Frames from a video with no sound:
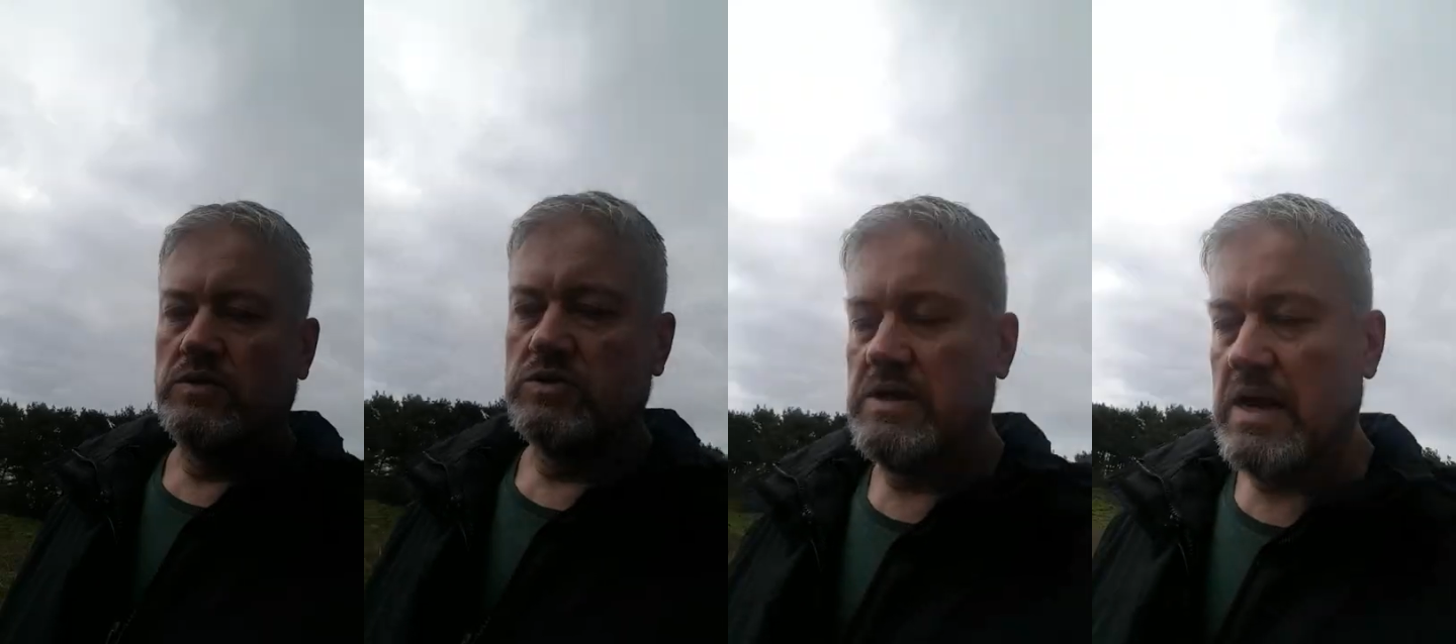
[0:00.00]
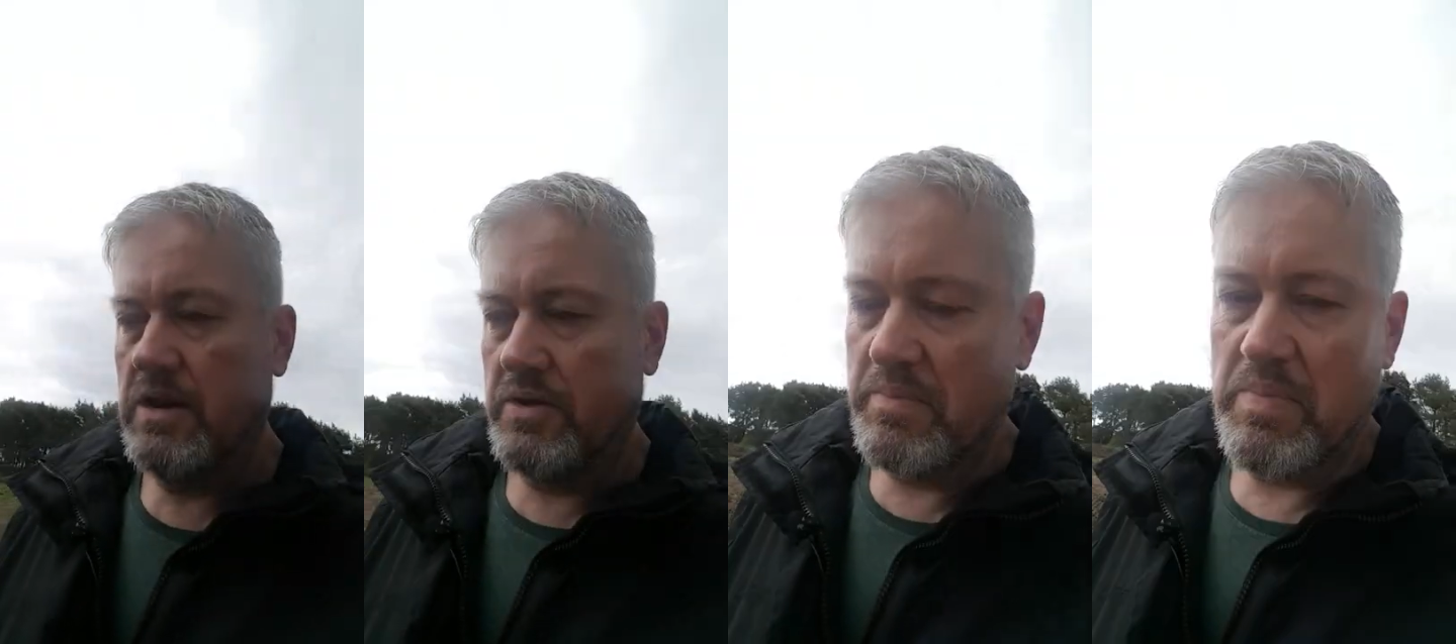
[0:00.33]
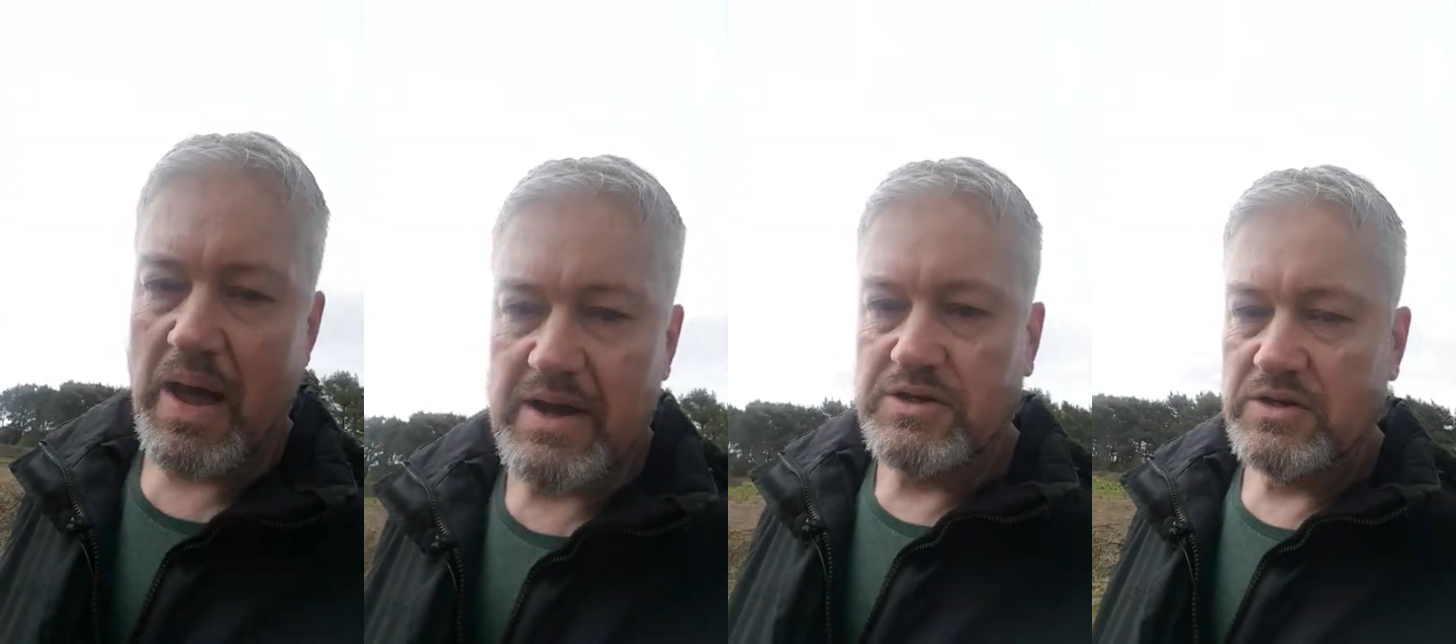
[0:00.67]
just see how long
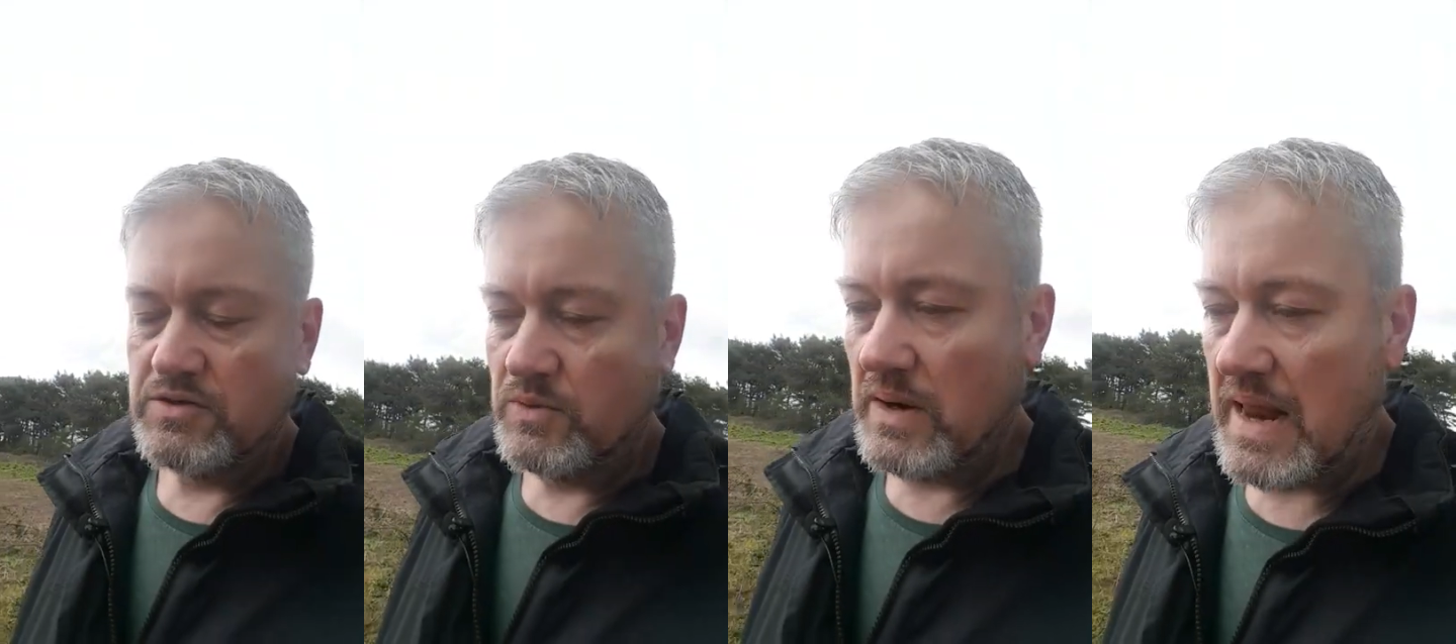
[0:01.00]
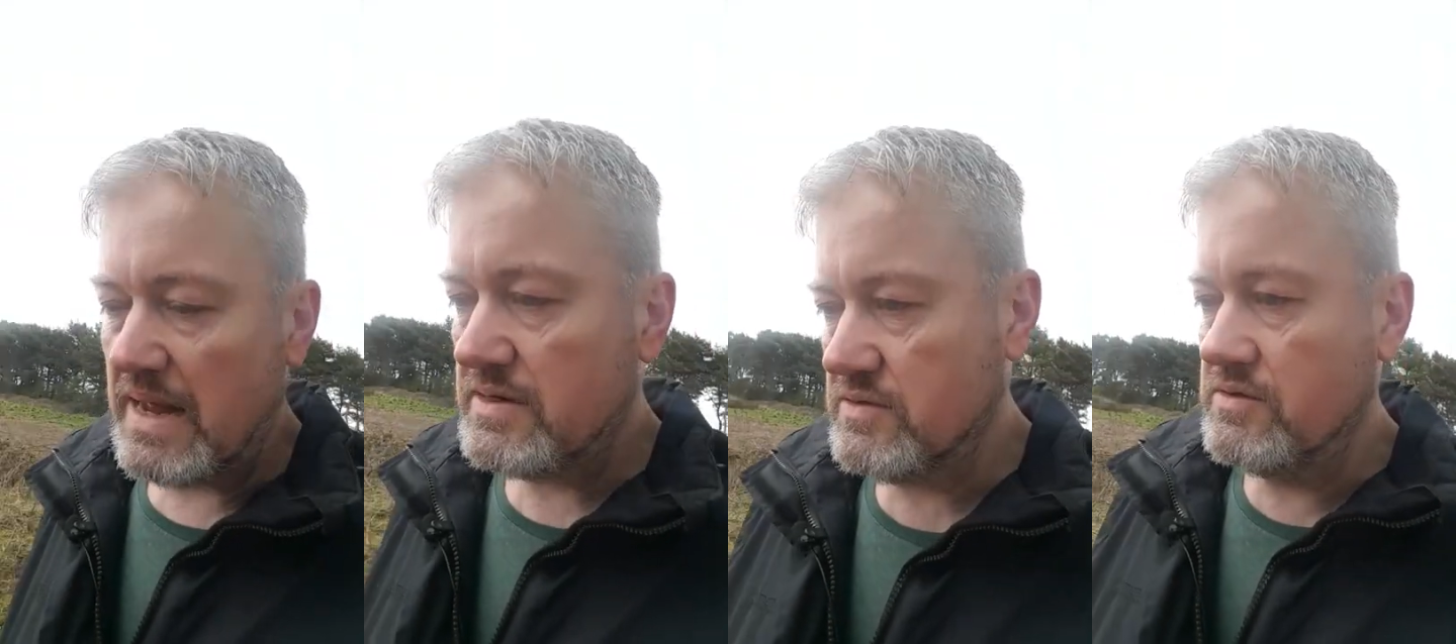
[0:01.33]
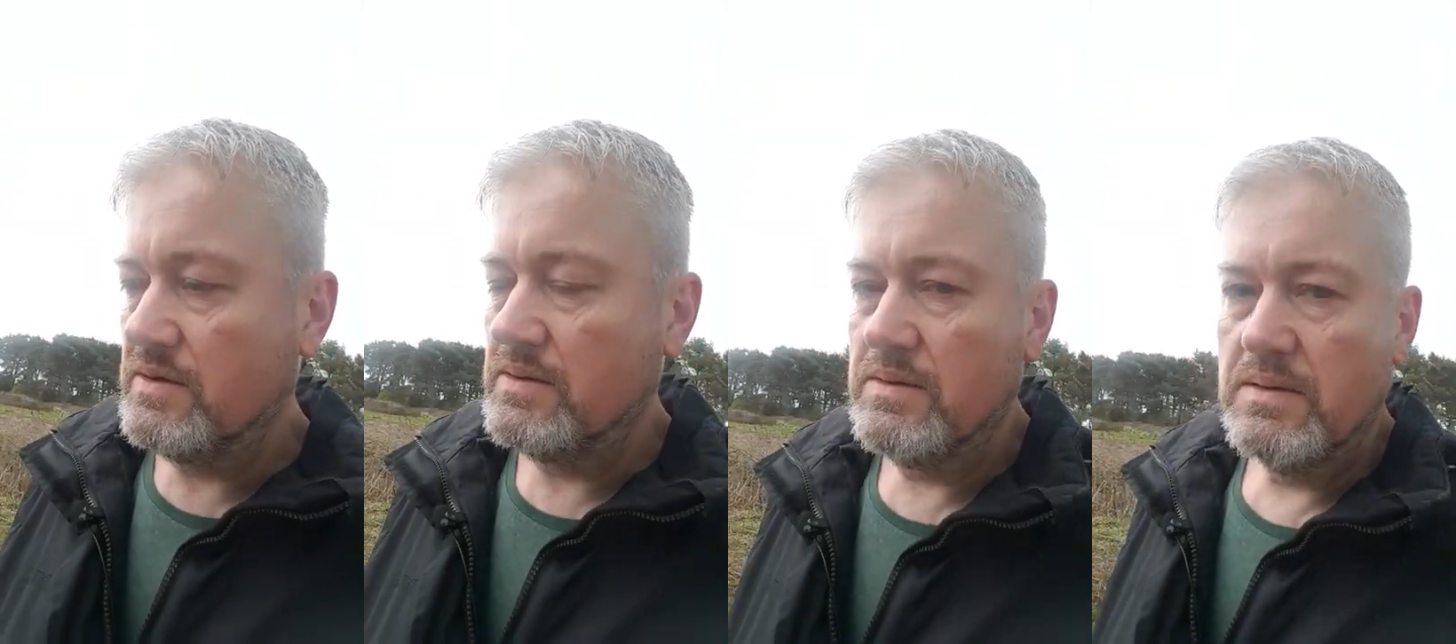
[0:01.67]
your patience will
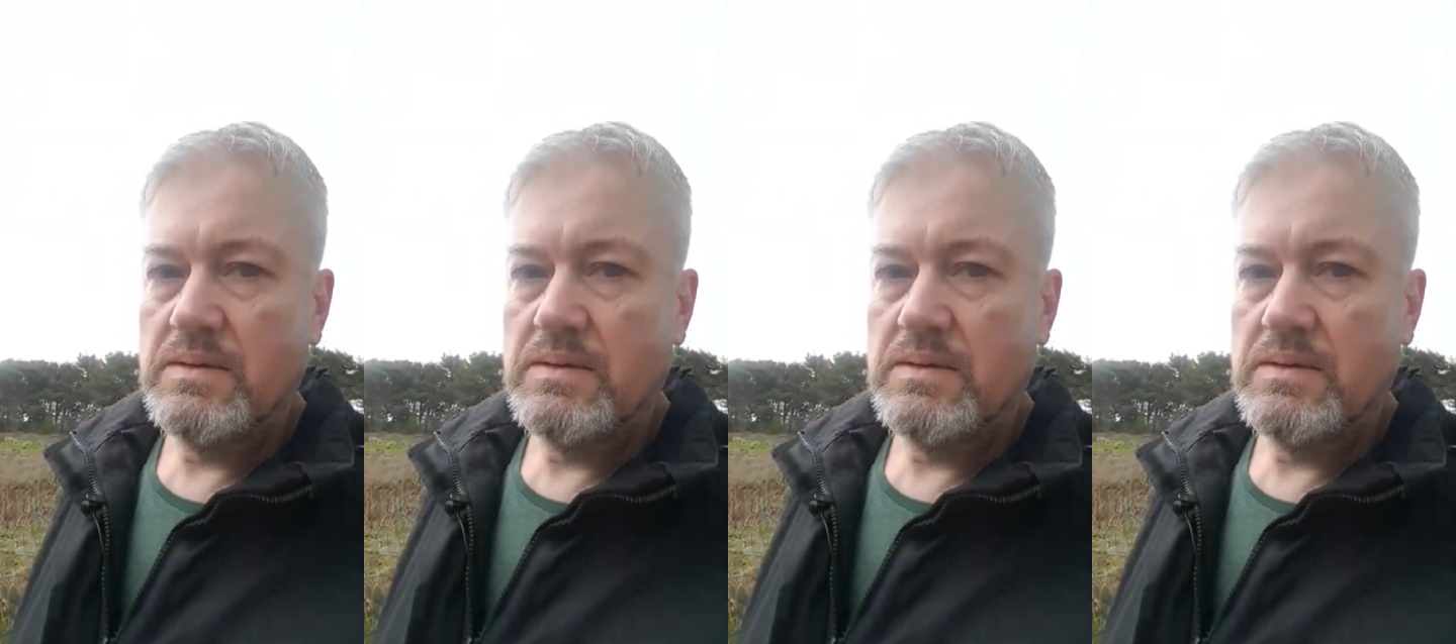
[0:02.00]
last.